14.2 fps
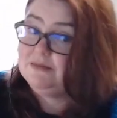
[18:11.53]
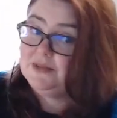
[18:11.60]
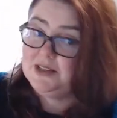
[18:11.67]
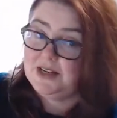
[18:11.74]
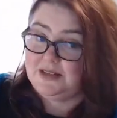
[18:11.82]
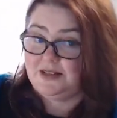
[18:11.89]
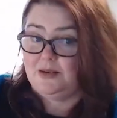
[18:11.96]

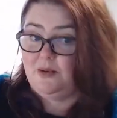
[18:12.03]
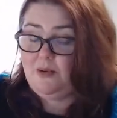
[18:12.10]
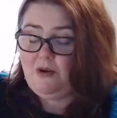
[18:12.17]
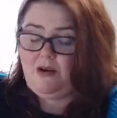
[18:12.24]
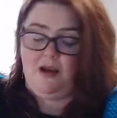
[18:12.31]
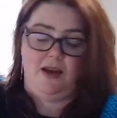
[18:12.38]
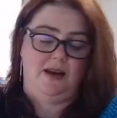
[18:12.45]
just
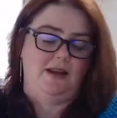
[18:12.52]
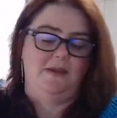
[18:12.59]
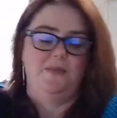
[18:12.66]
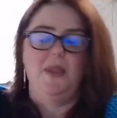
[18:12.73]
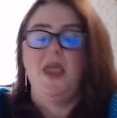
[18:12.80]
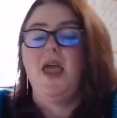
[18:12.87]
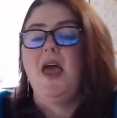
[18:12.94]
quietly.
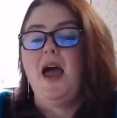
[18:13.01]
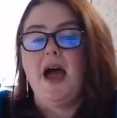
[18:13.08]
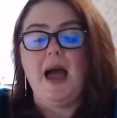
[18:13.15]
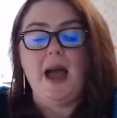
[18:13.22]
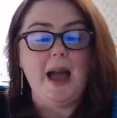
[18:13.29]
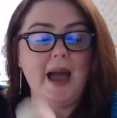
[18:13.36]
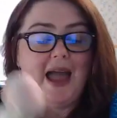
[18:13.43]

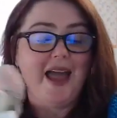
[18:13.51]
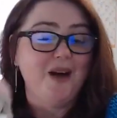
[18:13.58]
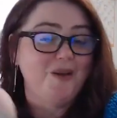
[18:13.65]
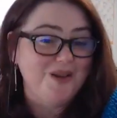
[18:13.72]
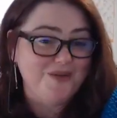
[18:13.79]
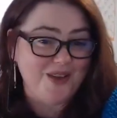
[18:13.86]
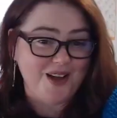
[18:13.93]

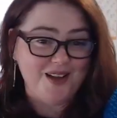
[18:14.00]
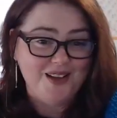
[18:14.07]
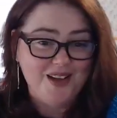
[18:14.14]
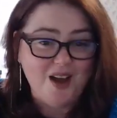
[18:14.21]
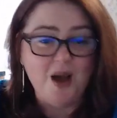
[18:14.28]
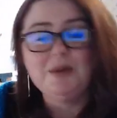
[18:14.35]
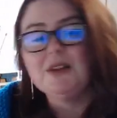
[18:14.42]
However,
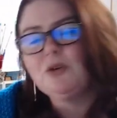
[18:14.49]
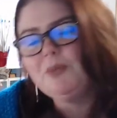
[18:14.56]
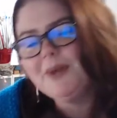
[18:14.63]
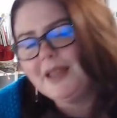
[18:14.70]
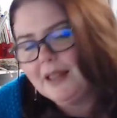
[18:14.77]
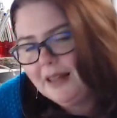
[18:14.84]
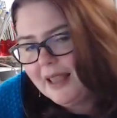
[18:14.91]
I'm a little
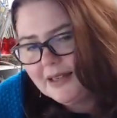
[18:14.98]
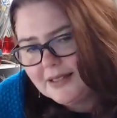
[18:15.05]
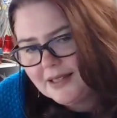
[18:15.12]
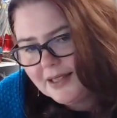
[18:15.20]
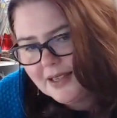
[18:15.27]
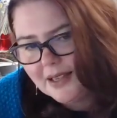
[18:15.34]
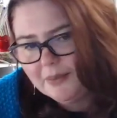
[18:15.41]
bit late
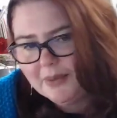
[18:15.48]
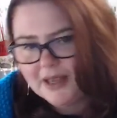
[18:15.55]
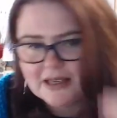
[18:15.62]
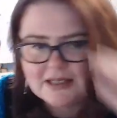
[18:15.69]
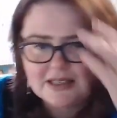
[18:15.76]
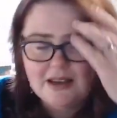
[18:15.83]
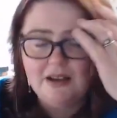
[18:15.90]
to the kit
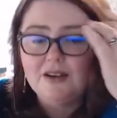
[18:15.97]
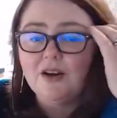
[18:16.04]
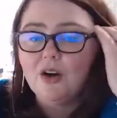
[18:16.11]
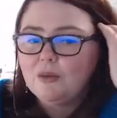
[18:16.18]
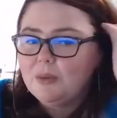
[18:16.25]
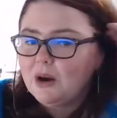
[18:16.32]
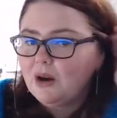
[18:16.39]
party, I
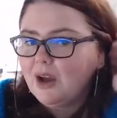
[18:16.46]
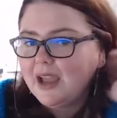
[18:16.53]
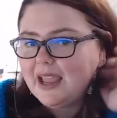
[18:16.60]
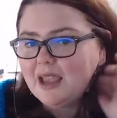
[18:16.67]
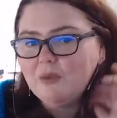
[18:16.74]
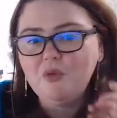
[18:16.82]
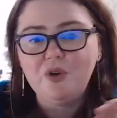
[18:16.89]
know, but I
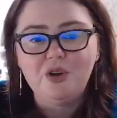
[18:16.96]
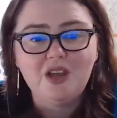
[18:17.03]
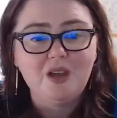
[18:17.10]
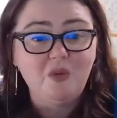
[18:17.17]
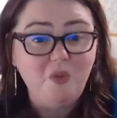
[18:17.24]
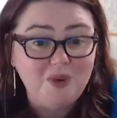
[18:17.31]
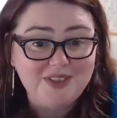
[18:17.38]
am
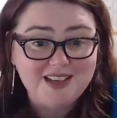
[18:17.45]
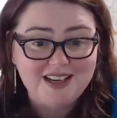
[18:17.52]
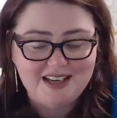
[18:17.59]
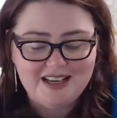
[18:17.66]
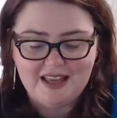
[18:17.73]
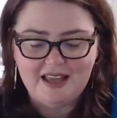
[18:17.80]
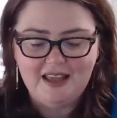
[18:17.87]
working with
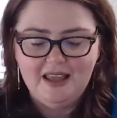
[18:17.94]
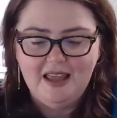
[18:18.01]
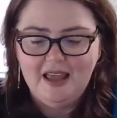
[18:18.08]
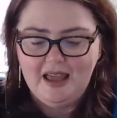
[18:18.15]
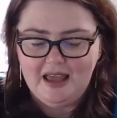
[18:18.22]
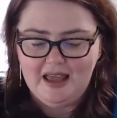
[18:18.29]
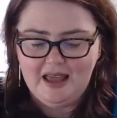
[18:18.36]
Claire
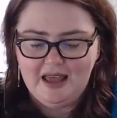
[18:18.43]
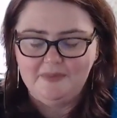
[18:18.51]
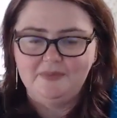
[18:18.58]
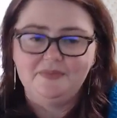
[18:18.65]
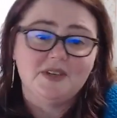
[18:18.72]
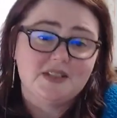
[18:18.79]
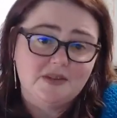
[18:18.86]

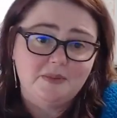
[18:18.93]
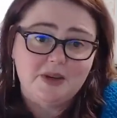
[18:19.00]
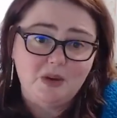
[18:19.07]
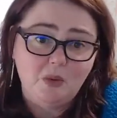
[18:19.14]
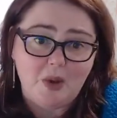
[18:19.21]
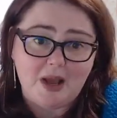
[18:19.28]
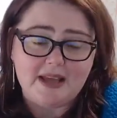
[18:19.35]
because I've
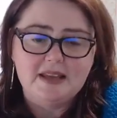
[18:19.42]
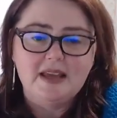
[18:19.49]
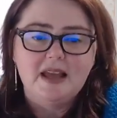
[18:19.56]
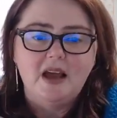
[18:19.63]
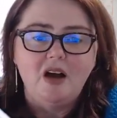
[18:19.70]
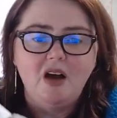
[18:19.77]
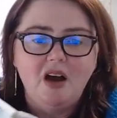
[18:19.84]
been away.
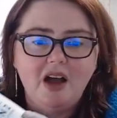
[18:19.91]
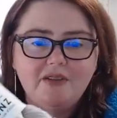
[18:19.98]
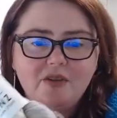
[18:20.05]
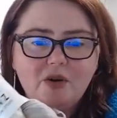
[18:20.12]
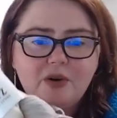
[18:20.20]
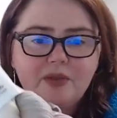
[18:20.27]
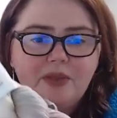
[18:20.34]

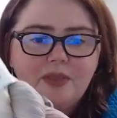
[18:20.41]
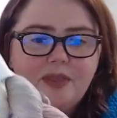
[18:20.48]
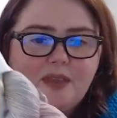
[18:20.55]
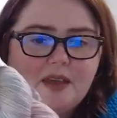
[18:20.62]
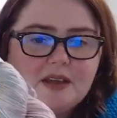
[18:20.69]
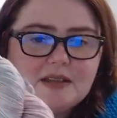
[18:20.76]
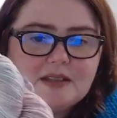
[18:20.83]
I've got
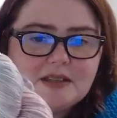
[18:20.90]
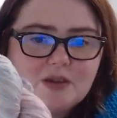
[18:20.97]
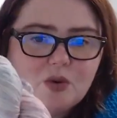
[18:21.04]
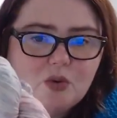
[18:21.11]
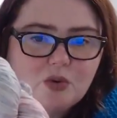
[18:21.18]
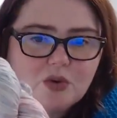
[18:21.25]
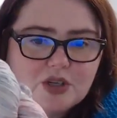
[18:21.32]
this
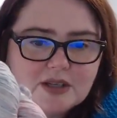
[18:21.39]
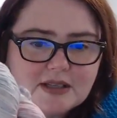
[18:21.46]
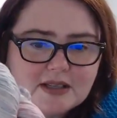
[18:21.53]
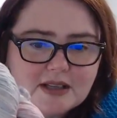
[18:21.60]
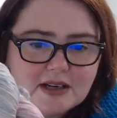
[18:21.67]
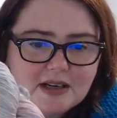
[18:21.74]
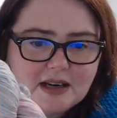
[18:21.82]

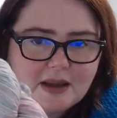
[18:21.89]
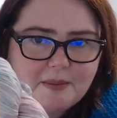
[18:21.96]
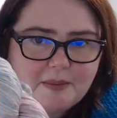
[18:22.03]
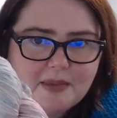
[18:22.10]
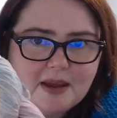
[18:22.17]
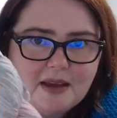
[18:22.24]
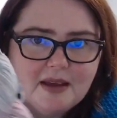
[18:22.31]
gorgeous little
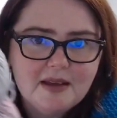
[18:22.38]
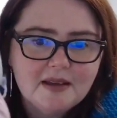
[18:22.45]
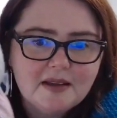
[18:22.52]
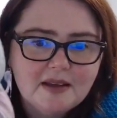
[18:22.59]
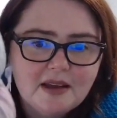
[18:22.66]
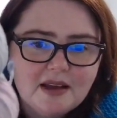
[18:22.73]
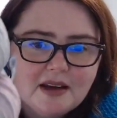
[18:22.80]
number.
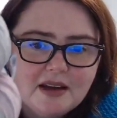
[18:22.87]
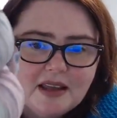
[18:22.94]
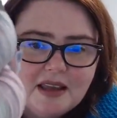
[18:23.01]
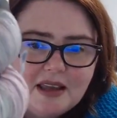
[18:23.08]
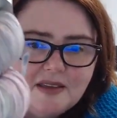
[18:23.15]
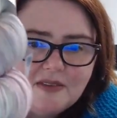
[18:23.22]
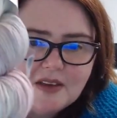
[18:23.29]
And
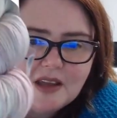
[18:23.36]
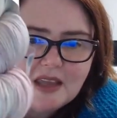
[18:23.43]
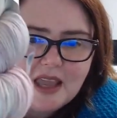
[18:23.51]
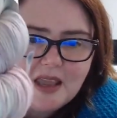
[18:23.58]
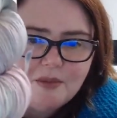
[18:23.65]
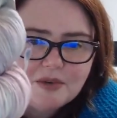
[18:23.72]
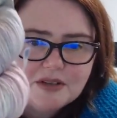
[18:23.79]
again, the
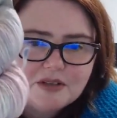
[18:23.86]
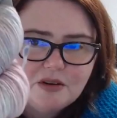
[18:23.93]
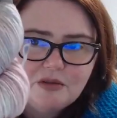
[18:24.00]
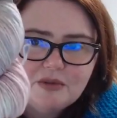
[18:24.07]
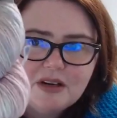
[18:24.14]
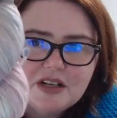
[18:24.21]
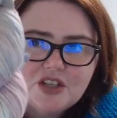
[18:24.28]
camera's
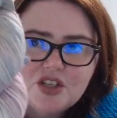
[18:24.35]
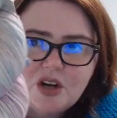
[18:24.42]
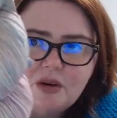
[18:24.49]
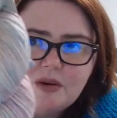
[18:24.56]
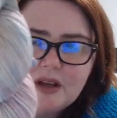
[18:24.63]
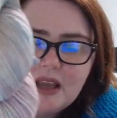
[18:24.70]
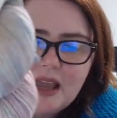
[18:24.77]
not really
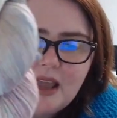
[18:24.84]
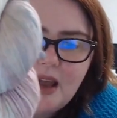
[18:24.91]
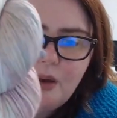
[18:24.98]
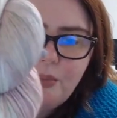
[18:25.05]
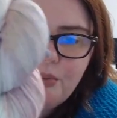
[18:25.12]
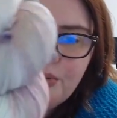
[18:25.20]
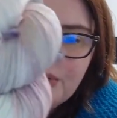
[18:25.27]
showing
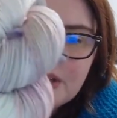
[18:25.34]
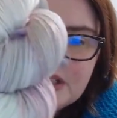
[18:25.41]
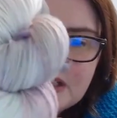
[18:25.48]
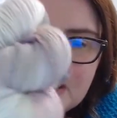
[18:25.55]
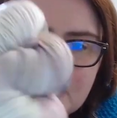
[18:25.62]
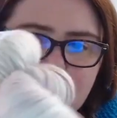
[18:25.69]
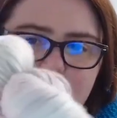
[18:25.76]
how
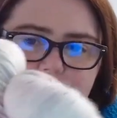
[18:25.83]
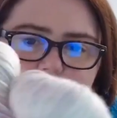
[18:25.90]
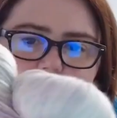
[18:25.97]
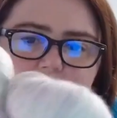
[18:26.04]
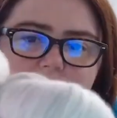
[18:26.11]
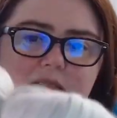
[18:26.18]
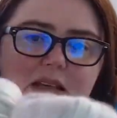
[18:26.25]
pretty this
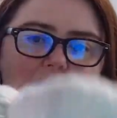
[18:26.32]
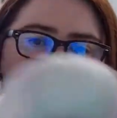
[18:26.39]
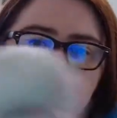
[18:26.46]
is.